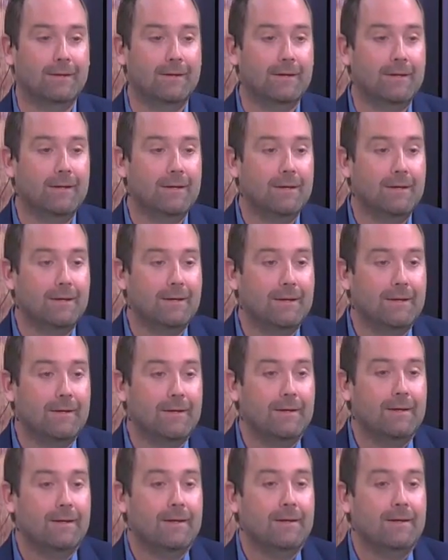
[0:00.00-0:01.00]

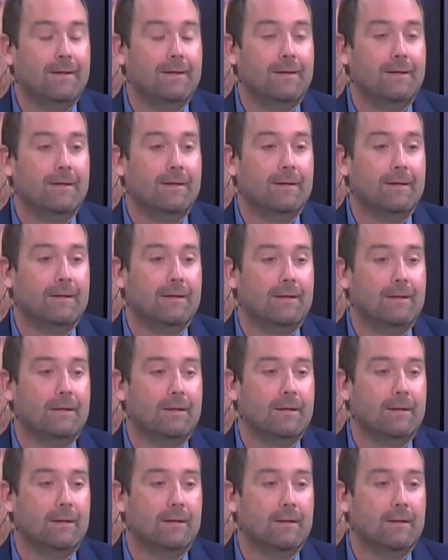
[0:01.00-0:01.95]
[no speech]